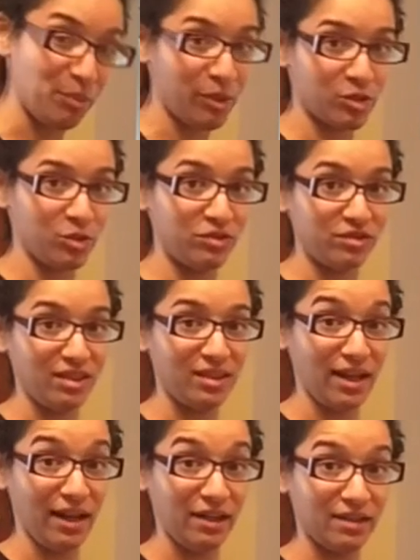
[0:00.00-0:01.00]
which we've seen
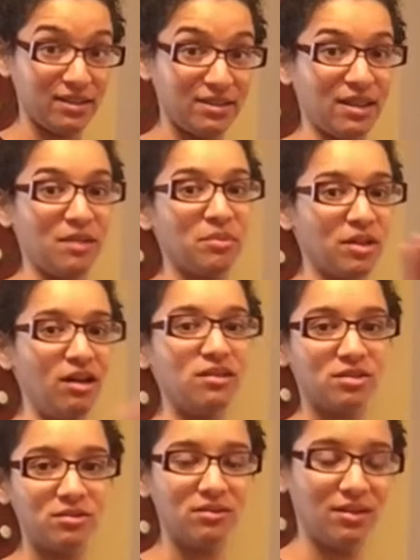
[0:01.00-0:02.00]
that hairy skin, but
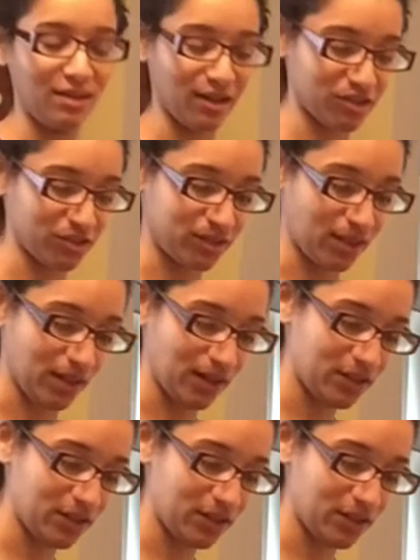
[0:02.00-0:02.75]
also an extra skin.